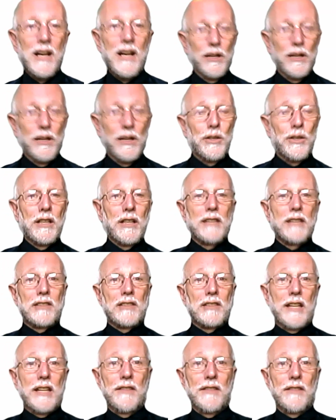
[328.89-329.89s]
look at
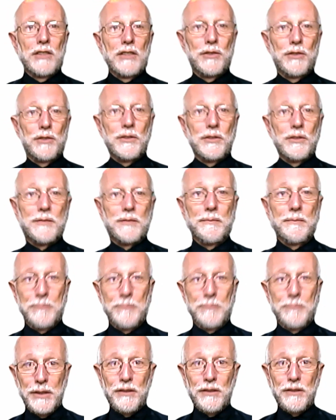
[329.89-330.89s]
legislative issues,
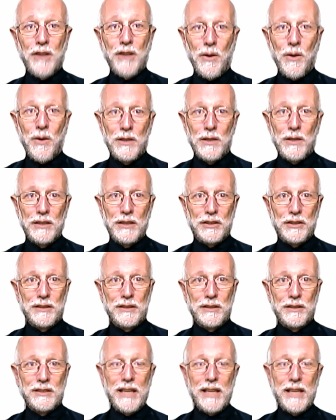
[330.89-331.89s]
build
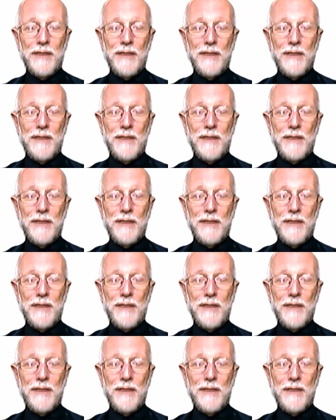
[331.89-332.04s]
coalitions.